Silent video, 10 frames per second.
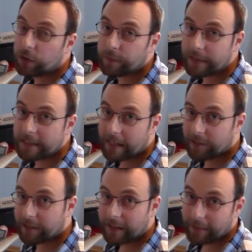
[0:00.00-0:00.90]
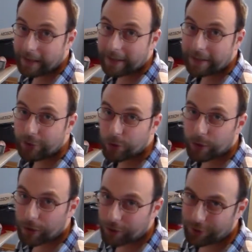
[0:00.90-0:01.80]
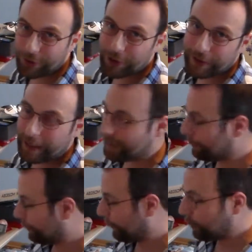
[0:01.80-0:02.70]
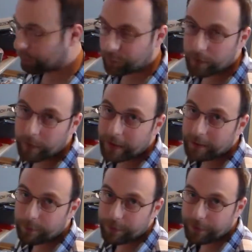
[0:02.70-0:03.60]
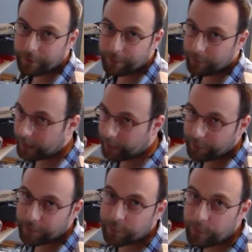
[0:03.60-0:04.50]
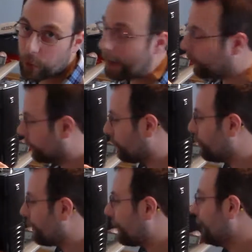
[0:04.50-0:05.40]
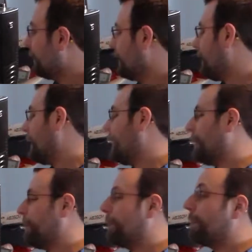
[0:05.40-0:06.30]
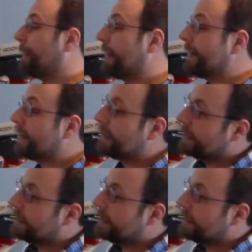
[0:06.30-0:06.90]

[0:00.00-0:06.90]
all of the testing. I'm not going to do it all on camera. Of course, we wind up with a video that's a few hours long. But